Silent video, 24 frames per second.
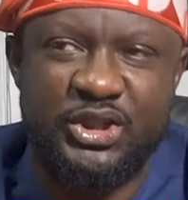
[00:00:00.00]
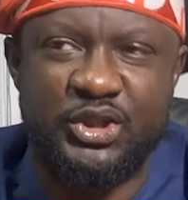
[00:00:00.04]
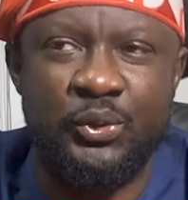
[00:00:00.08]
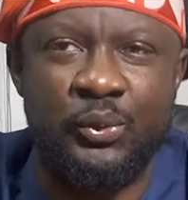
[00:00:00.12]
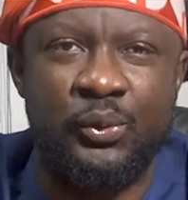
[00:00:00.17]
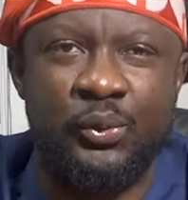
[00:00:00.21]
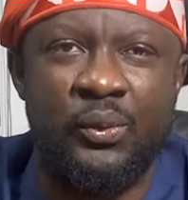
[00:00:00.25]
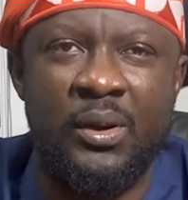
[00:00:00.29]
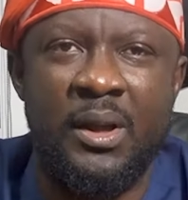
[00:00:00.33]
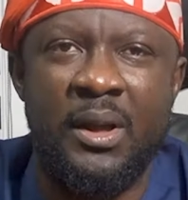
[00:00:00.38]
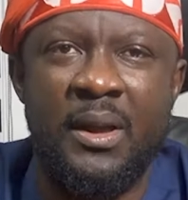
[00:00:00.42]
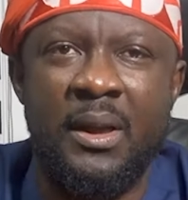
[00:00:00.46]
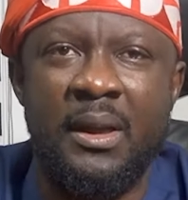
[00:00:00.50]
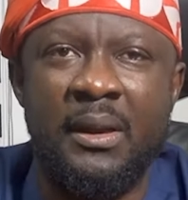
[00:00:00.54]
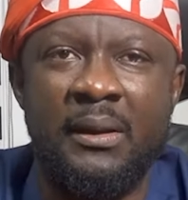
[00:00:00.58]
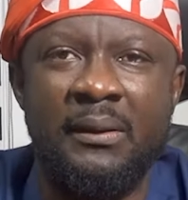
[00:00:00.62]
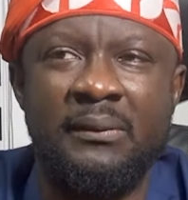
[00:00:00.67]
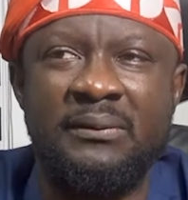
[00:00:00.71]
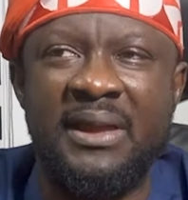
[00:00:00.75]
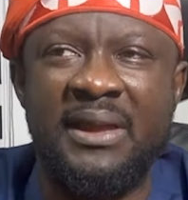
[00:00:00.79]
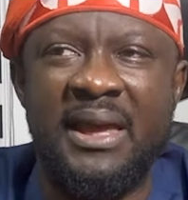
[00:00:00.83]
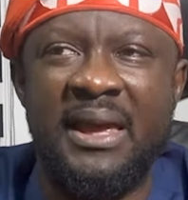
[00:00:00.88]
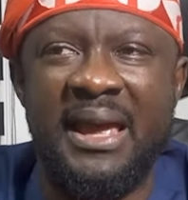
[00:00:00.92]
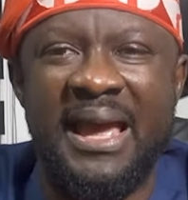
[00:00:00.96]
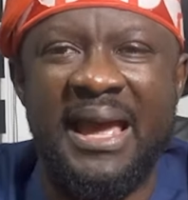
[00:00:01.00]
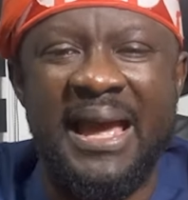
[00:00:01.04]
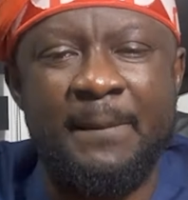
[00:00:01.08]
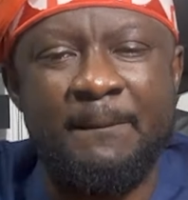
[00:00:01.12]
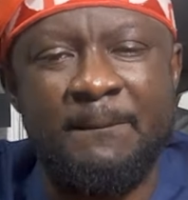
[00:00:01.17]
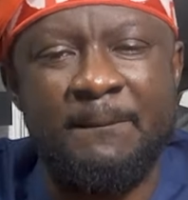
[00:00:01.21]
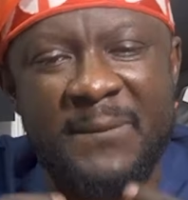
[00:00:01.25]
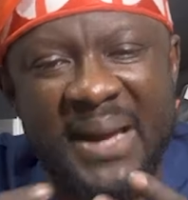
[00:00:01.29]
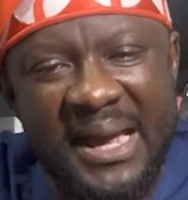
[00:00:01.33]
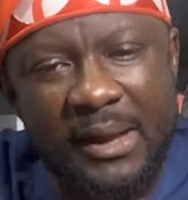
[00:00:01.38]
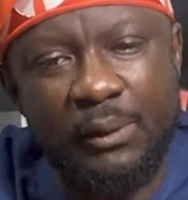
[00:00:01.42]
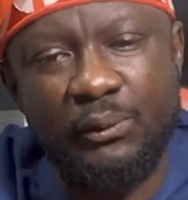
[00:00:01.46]
to the
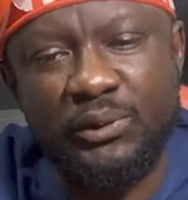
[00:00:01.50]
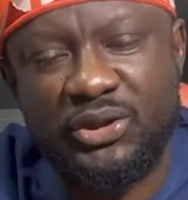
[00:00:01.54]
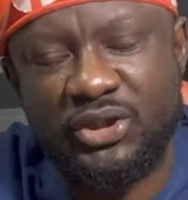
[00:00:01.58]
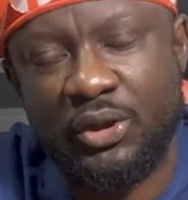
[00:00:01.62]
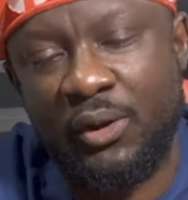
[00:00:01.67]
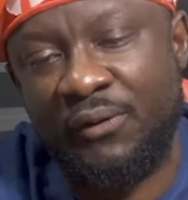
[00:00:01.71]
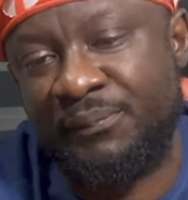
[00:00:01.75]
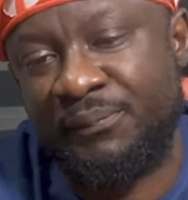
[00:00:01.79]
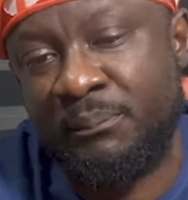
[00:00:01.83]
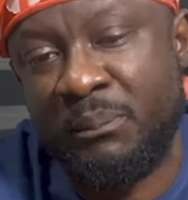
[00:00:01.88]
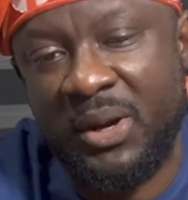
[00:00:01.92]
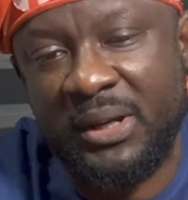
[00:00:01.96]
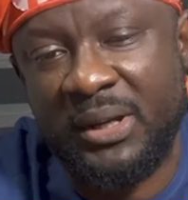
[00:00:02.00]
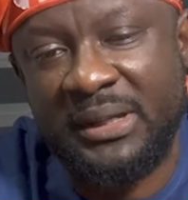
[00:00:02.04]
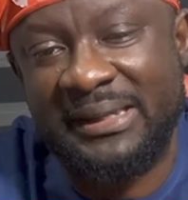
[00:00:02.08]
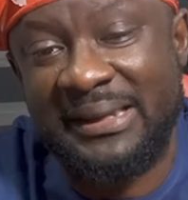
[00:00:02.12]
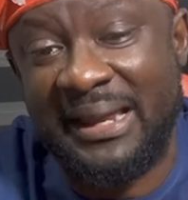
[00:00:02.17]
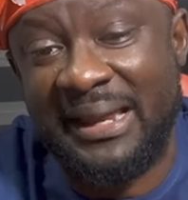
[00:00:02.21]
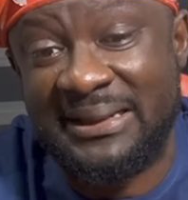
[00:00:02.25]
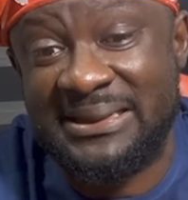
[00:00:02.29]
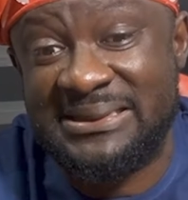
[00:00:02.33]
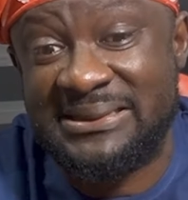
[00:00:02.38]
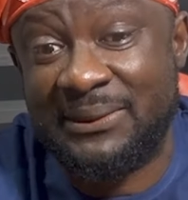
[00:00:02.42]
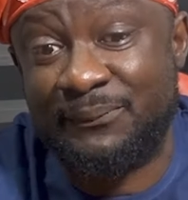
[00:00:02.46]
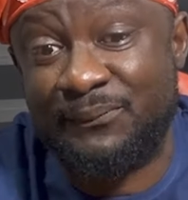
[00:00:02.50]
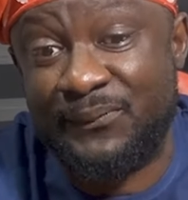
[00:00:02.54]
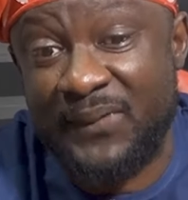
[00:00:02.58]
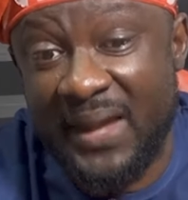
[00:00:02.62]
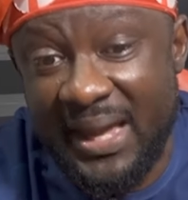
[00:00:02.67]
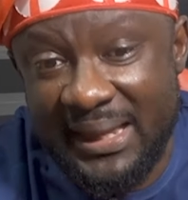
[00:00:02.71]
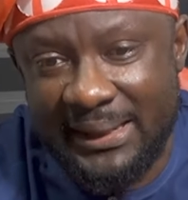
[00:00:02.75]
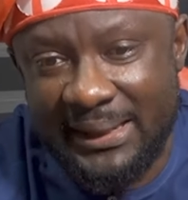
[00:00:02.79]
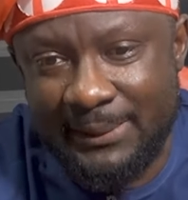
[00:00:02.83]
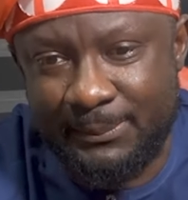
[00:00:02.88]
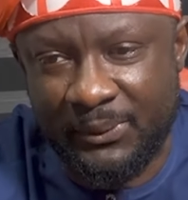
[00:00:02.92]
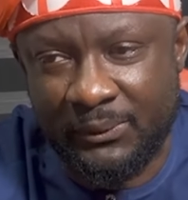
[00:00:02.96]
amount of money that is
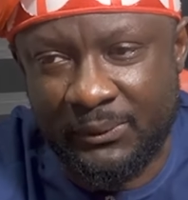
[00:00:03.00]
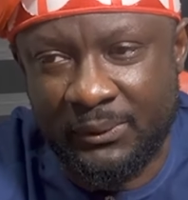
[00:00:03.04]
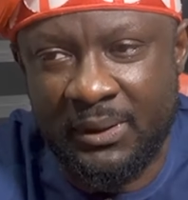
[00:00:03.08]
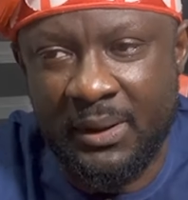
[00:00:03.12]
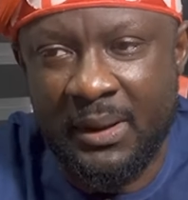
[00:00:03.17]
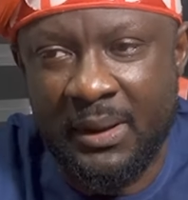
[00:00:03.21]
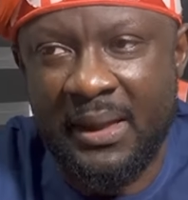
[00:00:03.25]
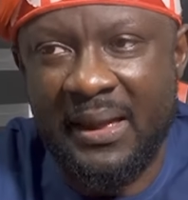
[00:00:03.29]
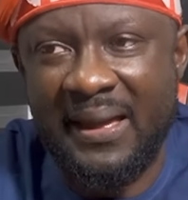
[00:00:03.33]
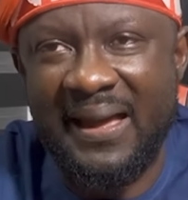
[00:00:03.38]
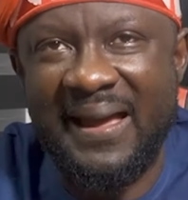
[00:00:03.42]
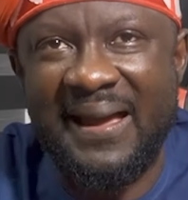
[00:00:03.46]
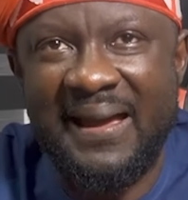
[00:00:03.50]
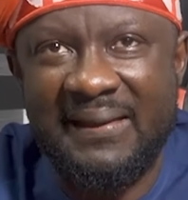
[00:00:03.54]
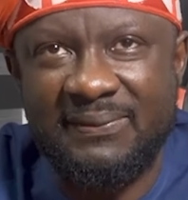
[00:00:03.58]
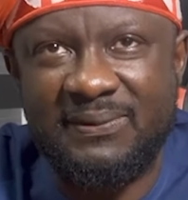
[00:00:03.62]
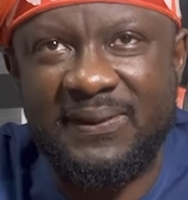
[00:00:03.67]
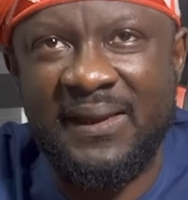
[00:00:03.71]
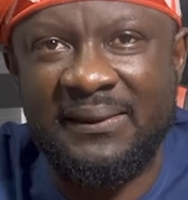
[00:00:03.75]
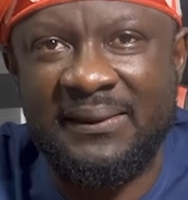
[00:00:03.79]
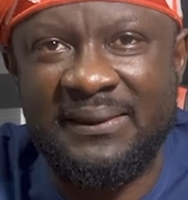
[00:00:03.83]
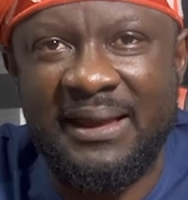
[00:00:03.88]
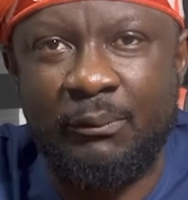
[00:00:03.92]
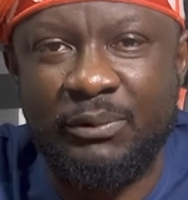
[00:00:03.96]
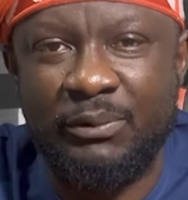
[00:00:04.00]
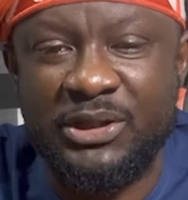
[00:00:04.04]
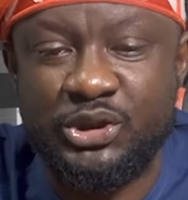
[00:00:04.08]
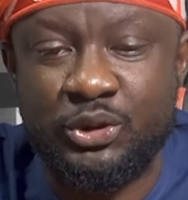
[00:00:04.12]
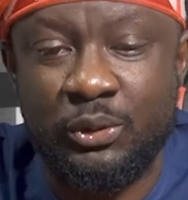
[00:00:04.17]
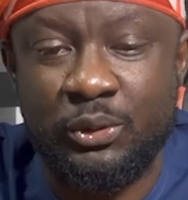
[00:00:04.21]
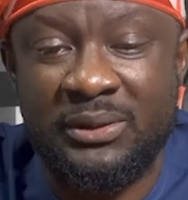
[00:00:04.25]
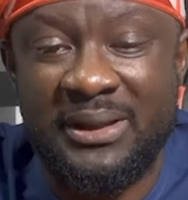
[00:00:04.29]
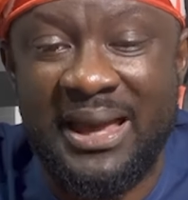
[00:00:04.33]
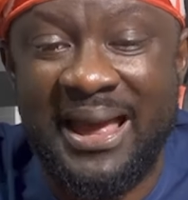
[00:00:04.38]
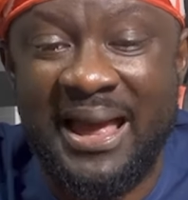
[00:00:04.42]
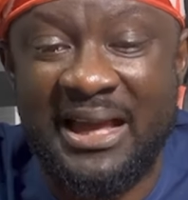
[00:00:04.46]
available, I think that we
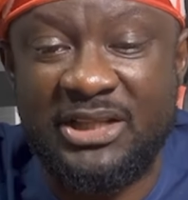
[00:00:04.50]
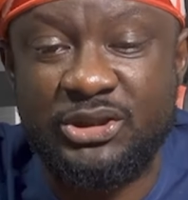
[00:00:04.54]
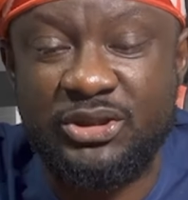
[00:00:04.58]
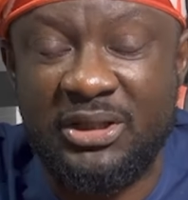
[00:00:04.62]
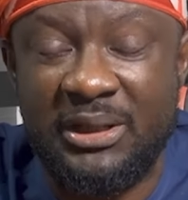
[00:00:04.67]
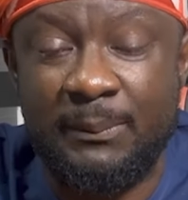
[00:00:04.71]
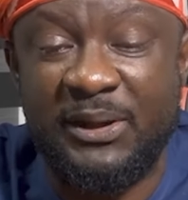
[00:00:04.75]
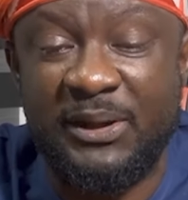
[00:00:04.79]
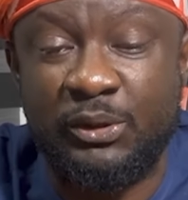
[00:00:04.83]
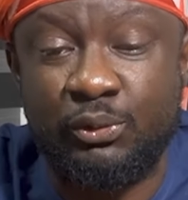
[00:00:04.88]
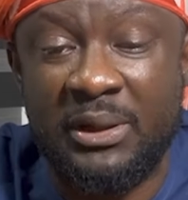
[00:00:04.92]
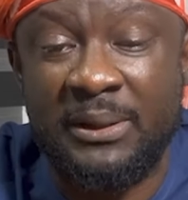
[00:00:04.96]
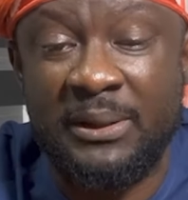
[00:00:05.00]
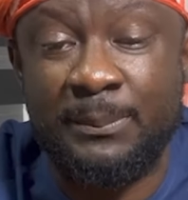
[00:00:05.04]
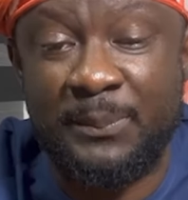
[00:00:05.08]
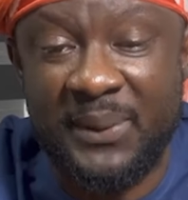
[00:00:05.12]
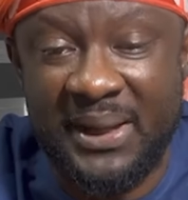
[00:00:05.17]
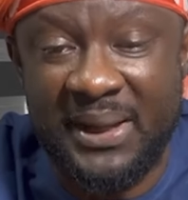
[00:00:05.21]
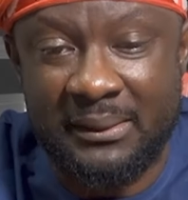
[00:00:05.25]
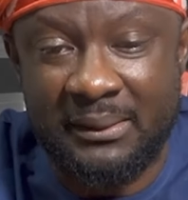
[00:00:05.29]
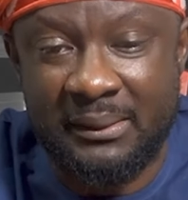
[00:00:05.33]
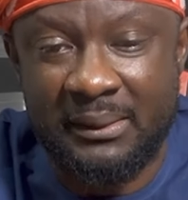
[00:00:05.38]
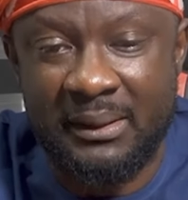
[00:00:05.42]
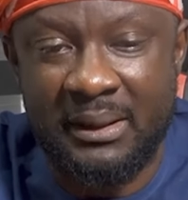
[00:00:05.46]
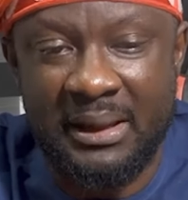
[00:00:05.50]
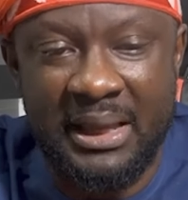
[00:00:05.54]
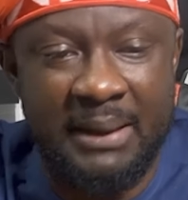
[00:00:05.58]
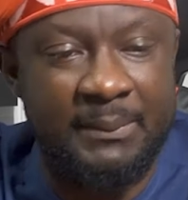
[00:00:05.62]
should actually be doing better.